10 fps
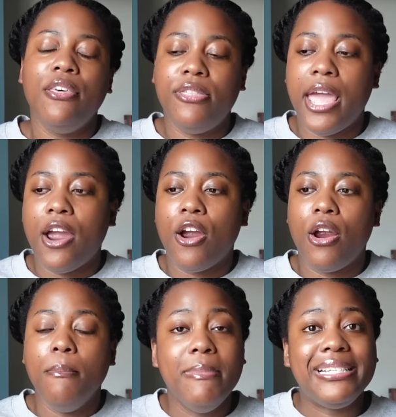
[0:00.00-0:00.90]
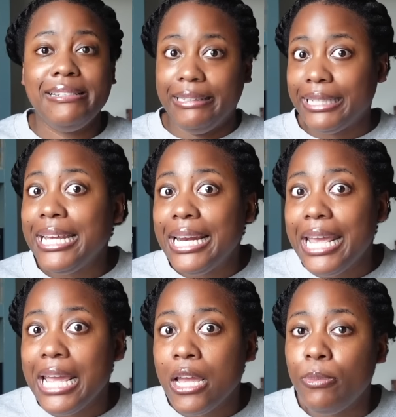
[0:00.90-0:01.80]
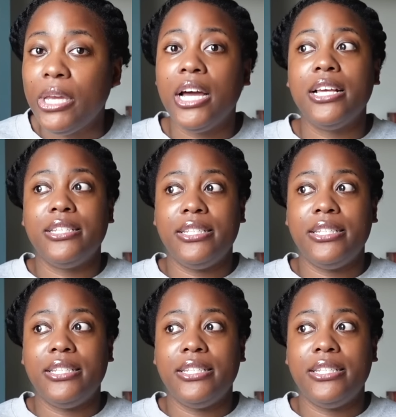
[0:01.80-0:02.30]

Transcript: They're misleading because